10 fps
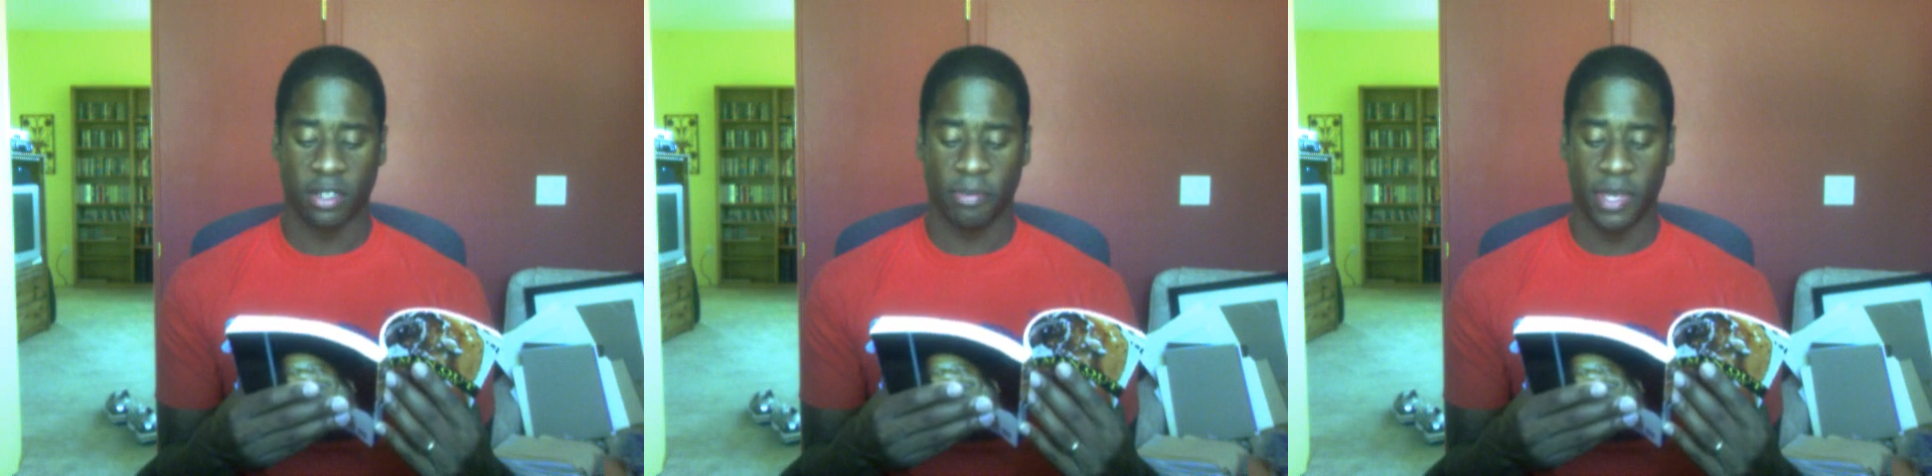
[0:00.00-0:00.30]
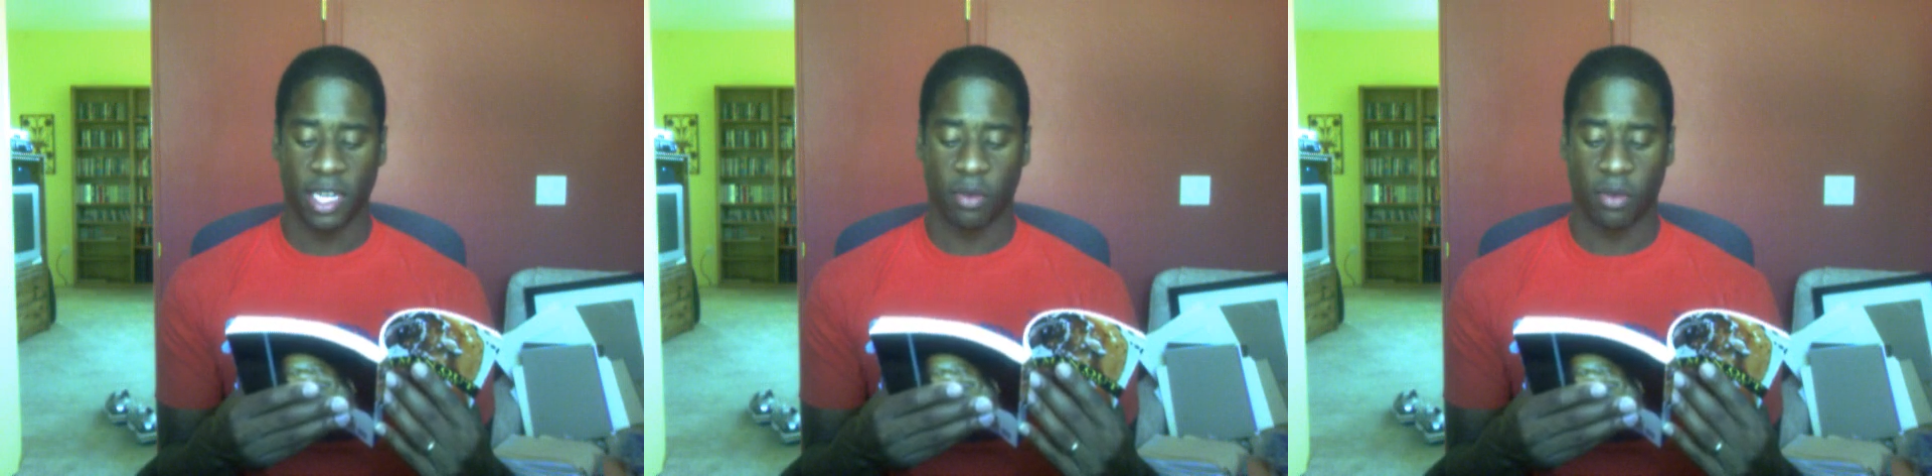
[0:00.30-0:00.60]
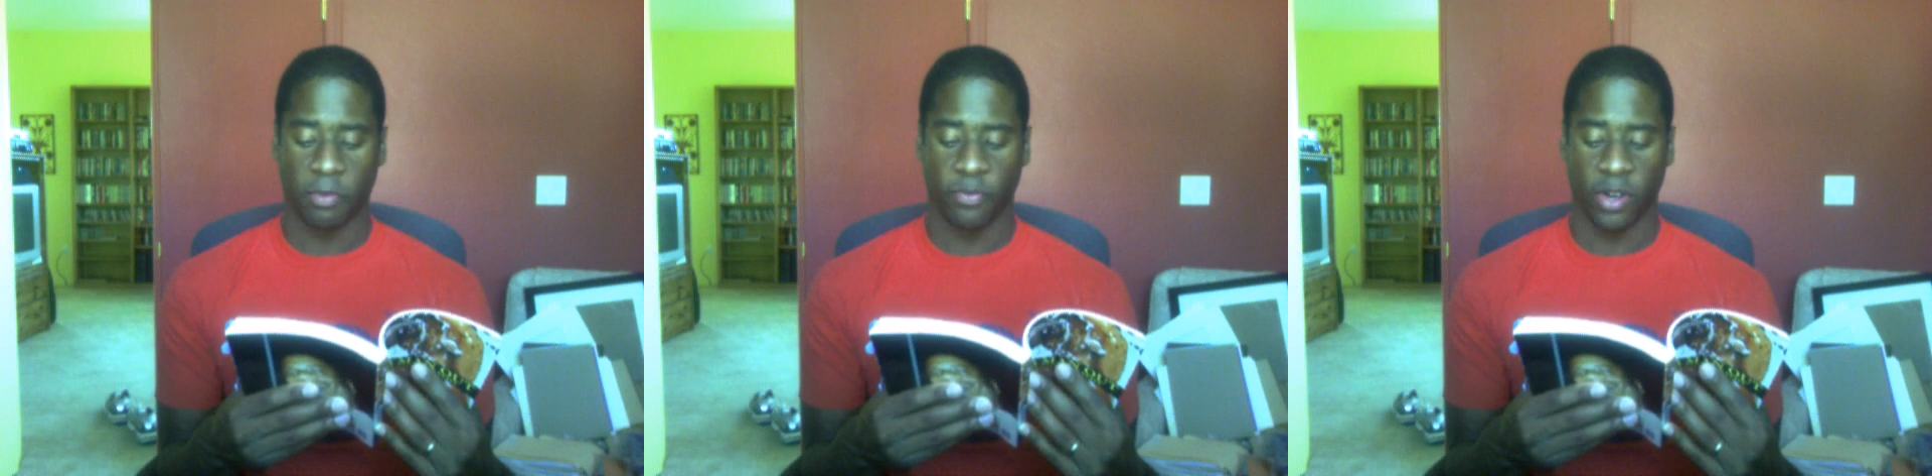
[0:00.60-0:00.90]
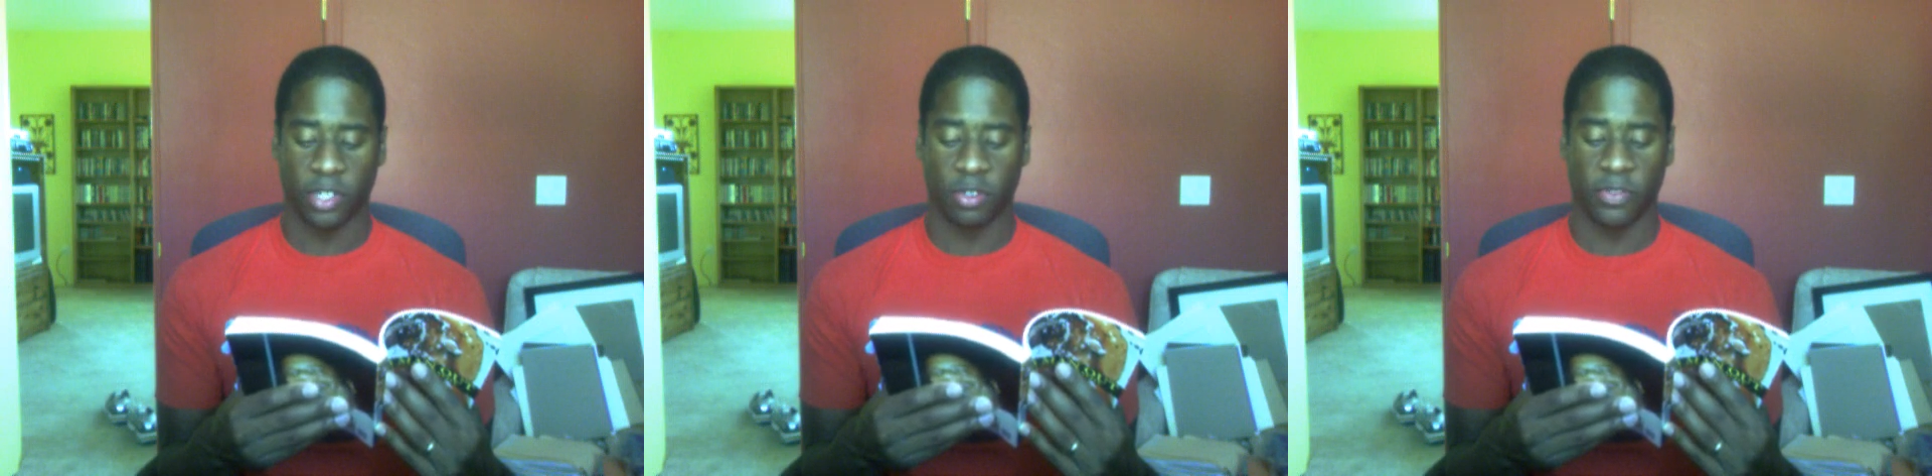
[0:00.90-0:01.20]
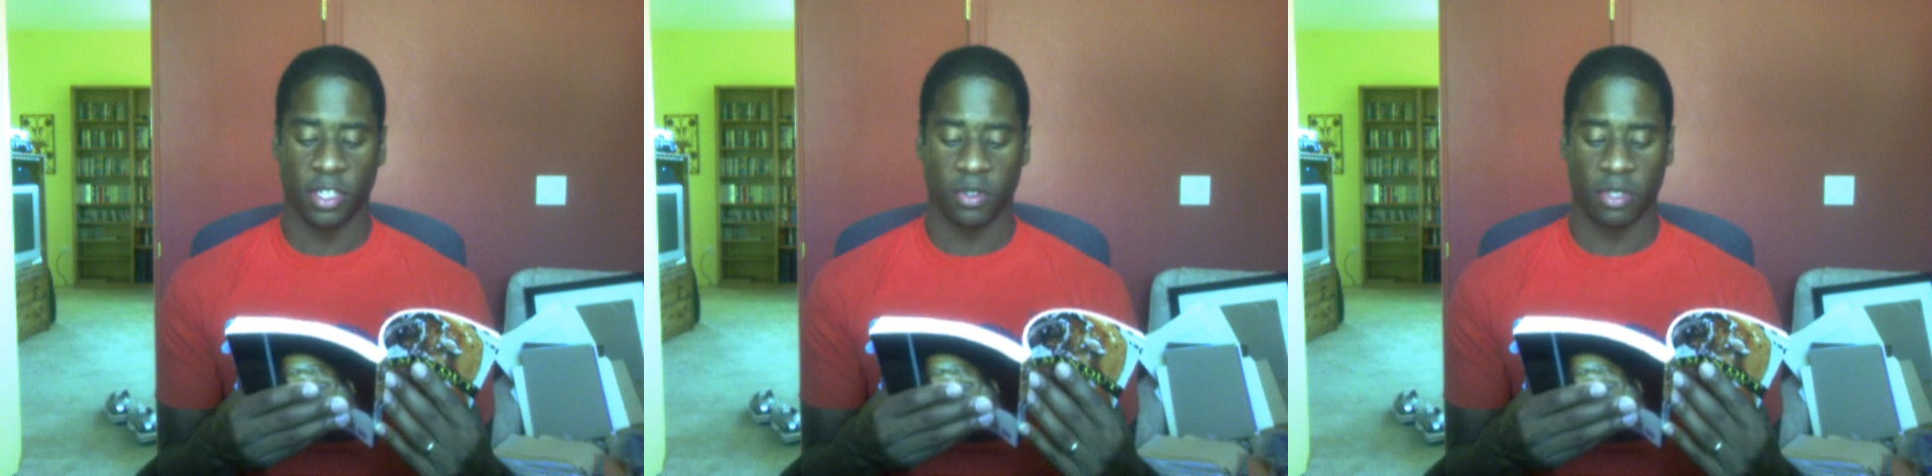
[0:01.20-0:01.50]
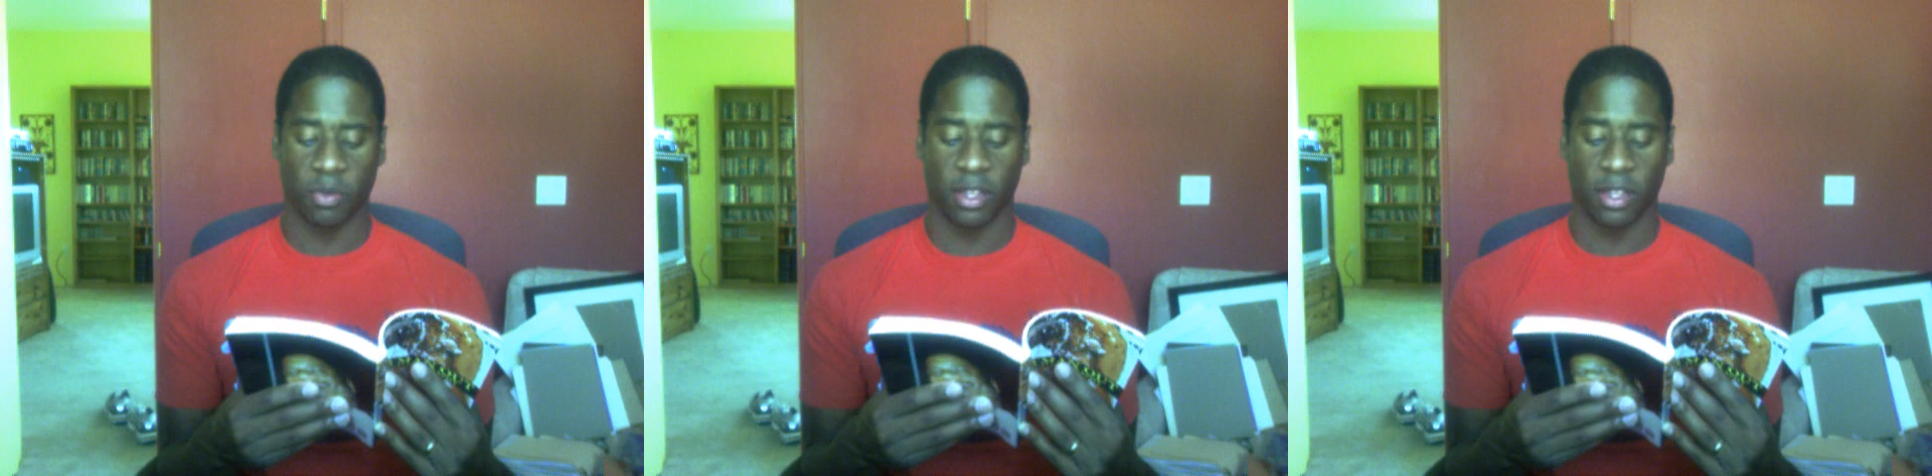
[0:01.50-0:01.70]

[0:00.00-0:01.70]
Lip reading: to the media room for interviews